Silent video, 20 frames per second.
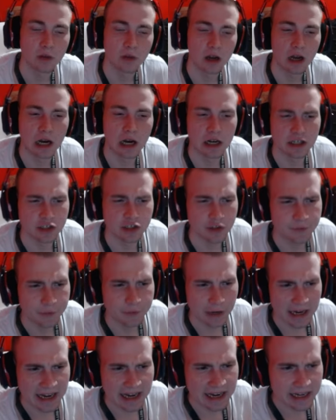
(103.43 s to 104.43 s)
Alright, so
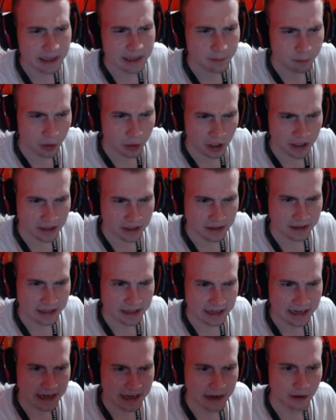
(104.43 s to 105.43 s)
for edit button
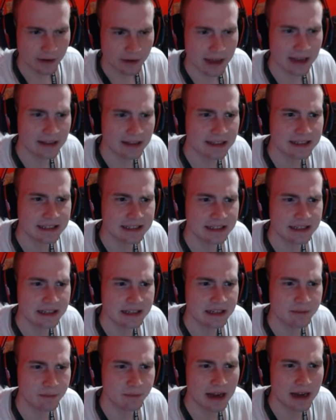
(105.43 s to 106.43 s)
layout, I like to
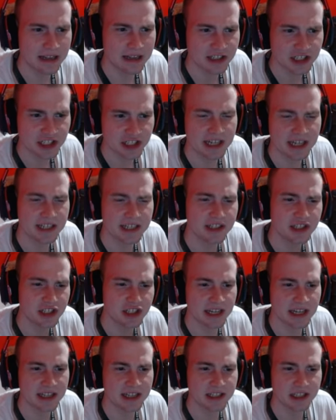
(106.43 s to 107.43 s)
keep my change
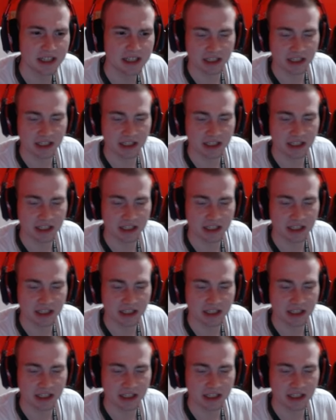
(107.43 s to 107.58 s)
stance /